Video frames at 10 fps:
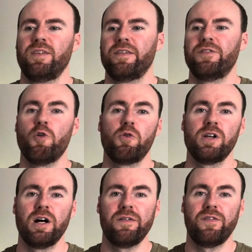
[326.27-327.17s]

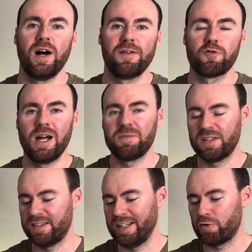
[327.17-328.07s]
4.5–5 grams of
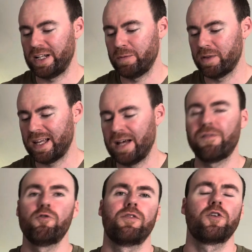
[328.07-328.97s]
citrulline with that
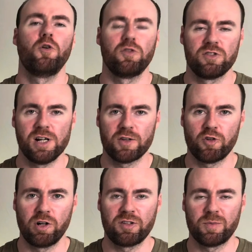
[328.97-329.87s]
for, of course, nitric
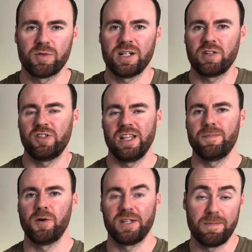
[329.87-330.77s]
oxide production in the
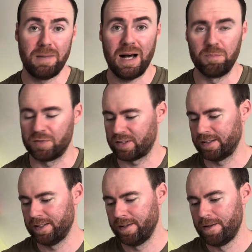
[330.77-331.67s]
body and pumps.
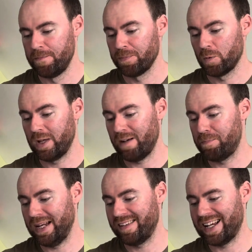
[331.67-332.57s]
We have
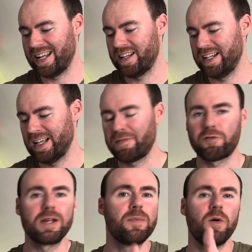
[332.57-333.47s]
beta-alanine at
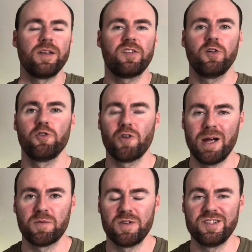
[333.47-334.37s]
3.2
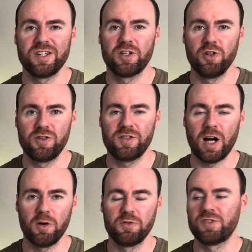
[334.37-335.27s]
grams, which is a good
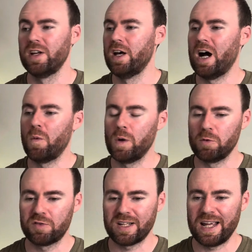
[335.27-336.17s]
dose. I will
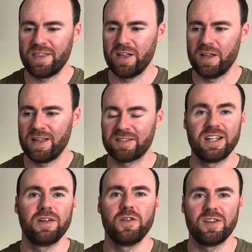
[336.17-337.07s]
say that that's going to
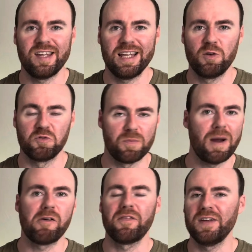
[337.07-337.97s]
give you the tingles, the
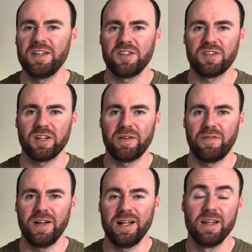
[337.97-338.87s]
paresthesia type
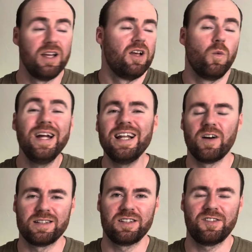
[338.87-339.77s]
feeling. We
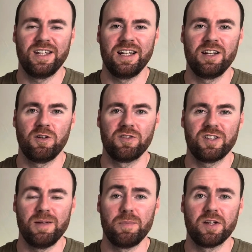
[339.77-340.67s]
like to see it in a
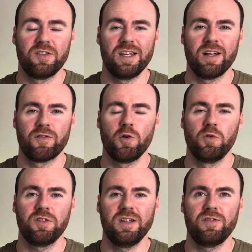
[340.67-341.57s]
non-stim because it, of course,
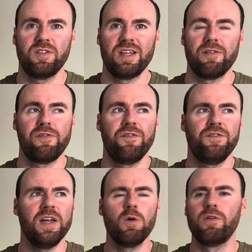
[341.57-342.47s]
gives us that
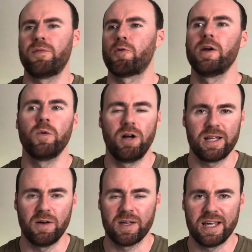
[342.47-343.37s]
feel of a
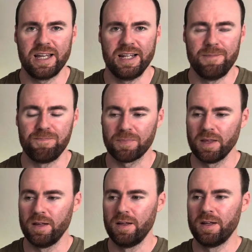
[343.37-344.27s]
pre-workout kicking in.
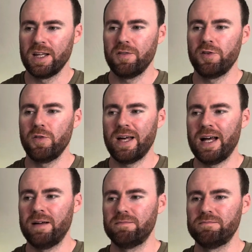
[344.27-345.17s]
Gives you that